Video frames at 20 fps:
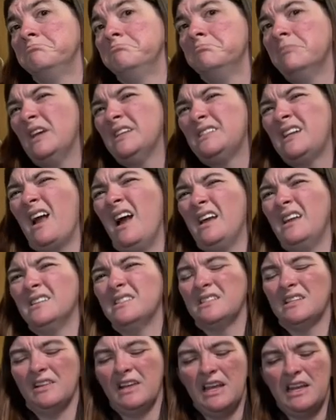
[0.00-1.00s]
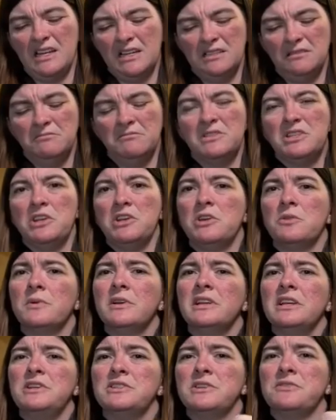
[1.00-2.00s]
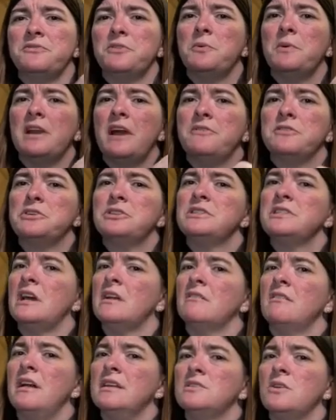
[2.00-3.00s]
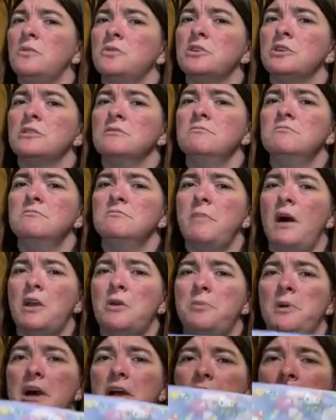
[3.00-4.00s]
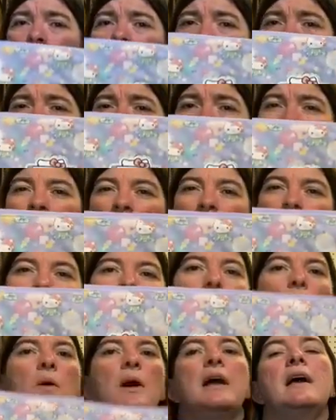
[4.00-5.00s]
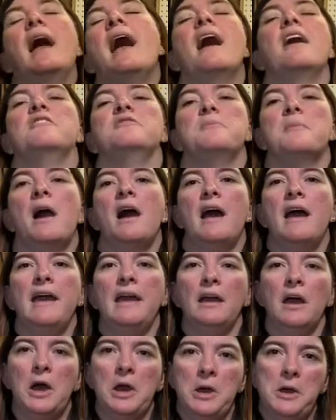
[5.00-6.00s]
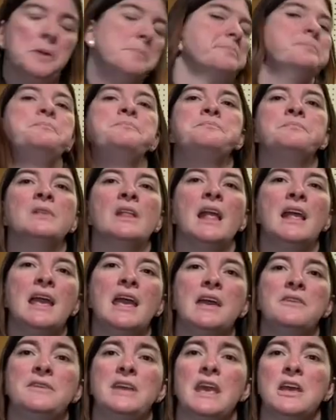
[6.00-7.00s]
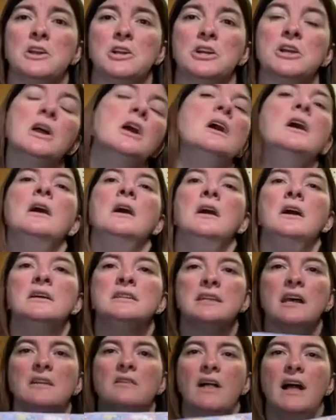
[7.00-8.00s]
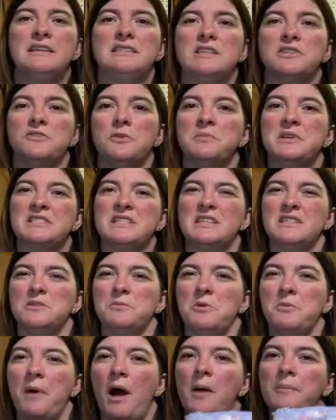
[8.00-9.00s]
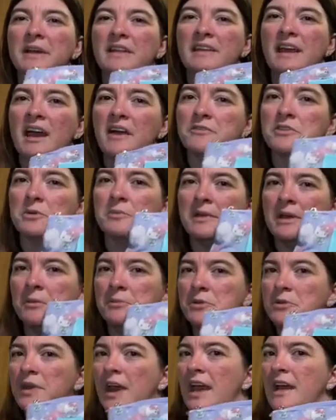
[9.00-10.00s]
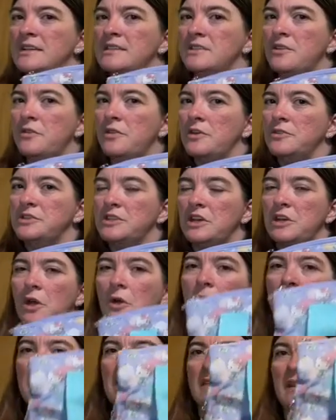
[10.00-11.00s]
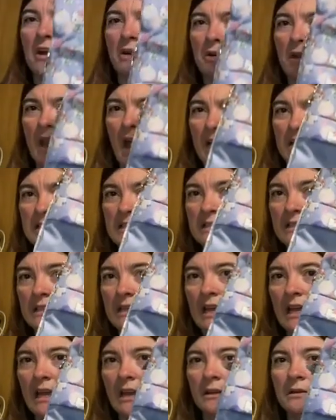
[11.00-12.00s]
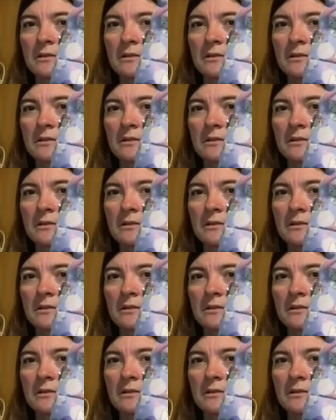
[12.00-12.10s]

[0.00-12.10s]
it's not insulated, so you could really use it for whatever. Sunglass holder, bottle pocket. You know I have my um, aviator sunglasses from the Sensible Mama, and they have their bamboo case, so those could go in there nicely.